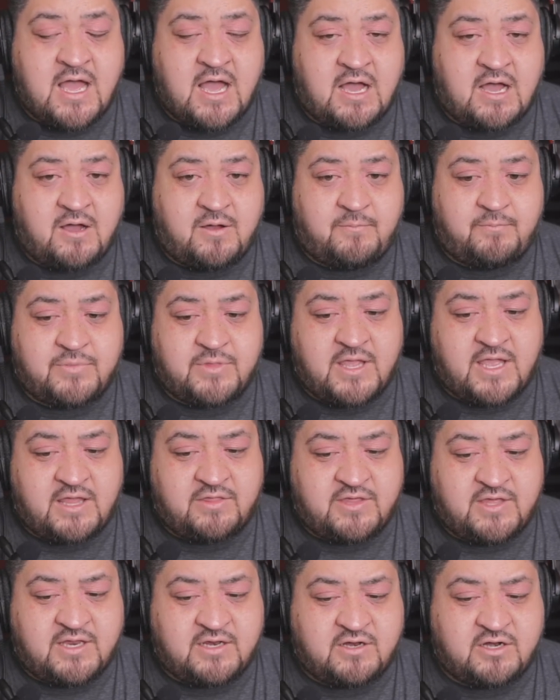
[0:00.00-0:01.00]

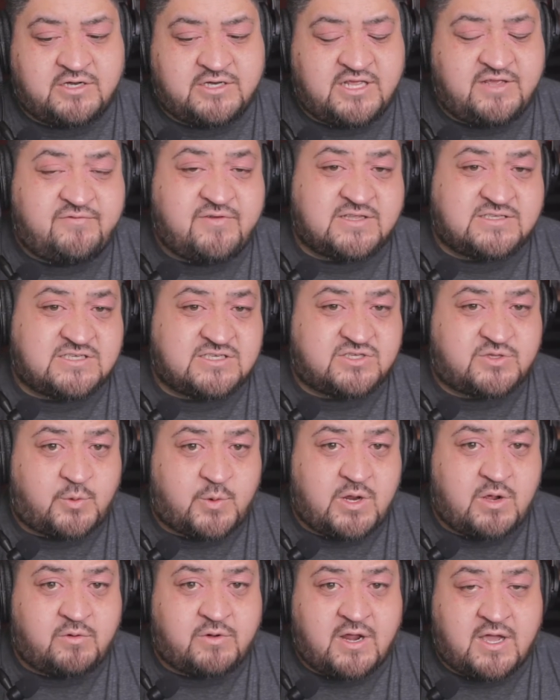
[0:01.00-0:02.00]
and then her defense is
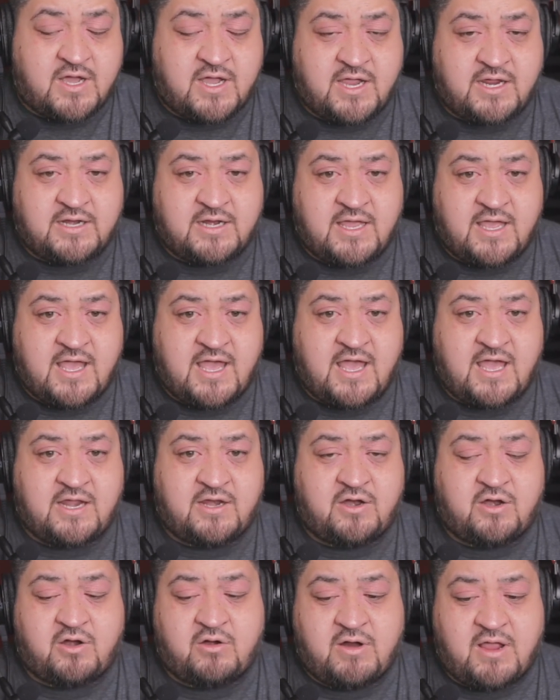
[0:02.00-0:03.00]
309,
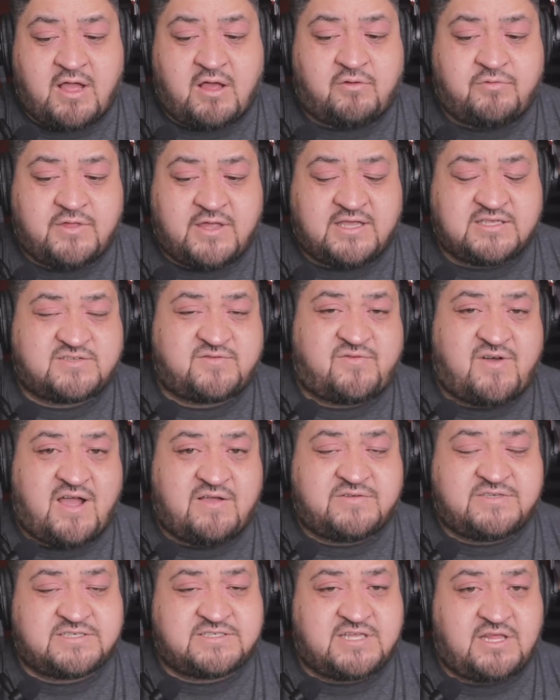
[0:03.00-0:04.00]
and her health is
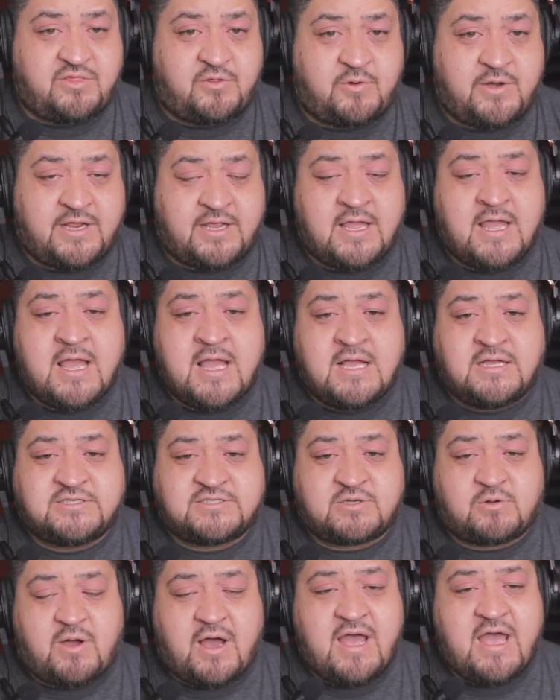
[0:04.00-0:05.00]
563.
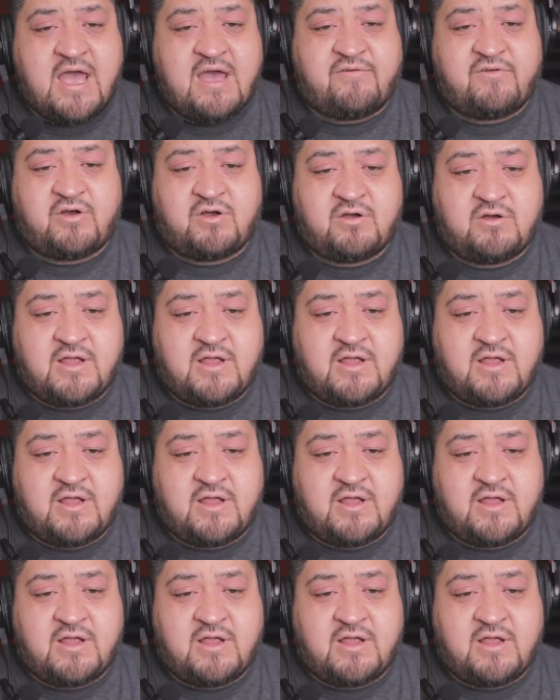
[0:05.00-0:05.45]
So I have her